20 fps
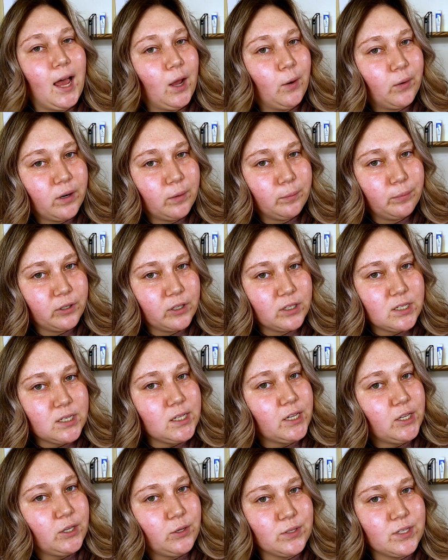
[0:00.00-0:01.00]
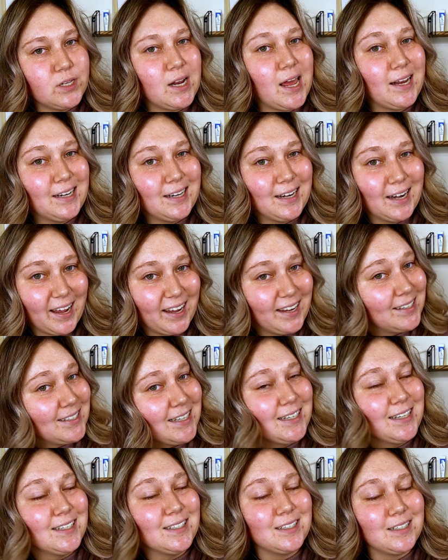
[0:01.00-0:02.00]
I wouldn't personally use it at night.
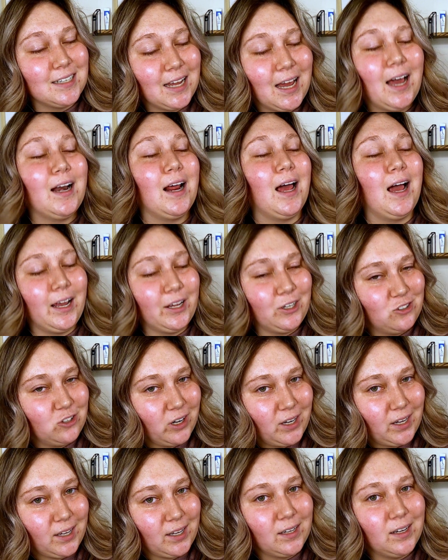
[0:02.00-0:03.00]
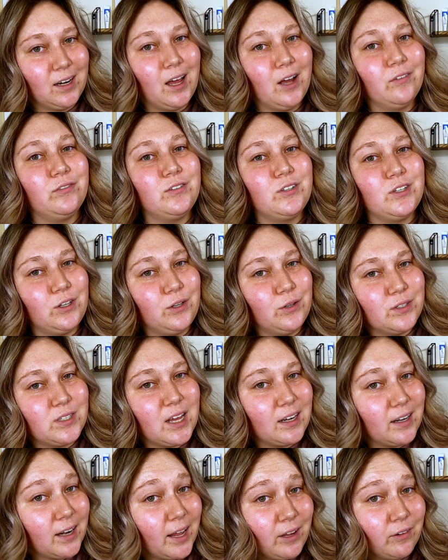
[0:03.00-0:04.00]
It is not hydrating enough to use
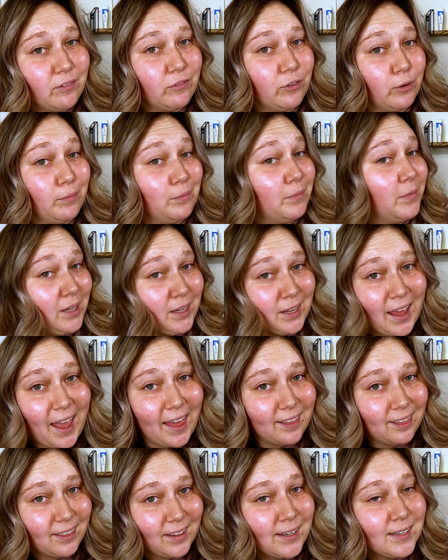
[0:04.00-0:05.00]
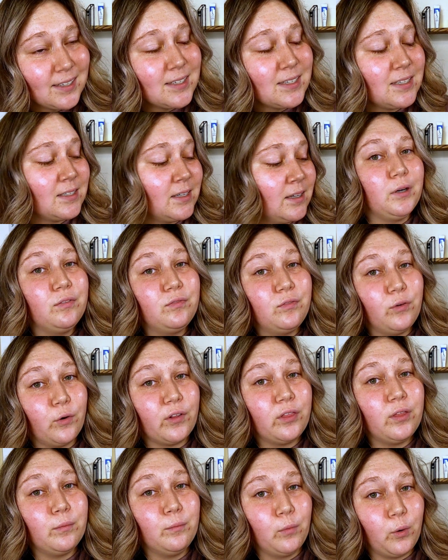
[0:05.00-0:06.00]
at night, for me at least. But
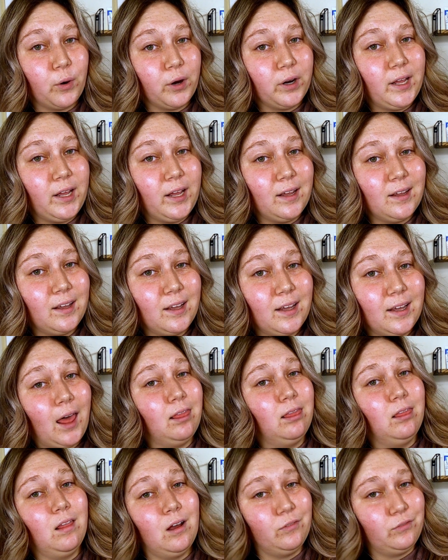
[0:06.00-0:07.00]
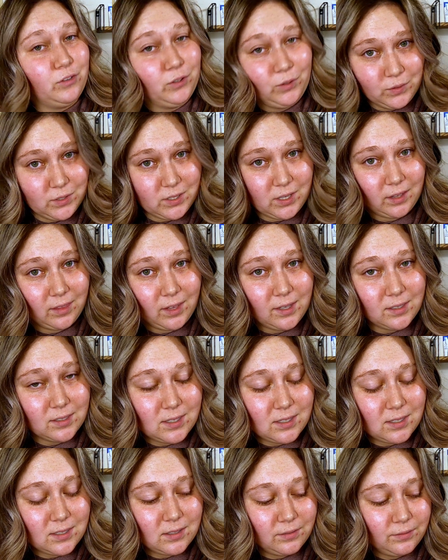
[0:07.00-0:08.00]
for the morning, I love using
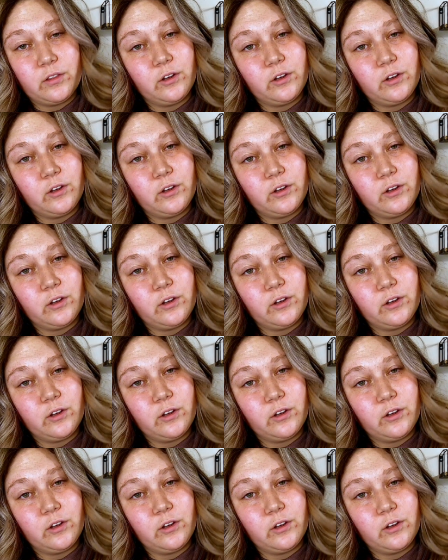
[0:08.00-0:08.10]
this.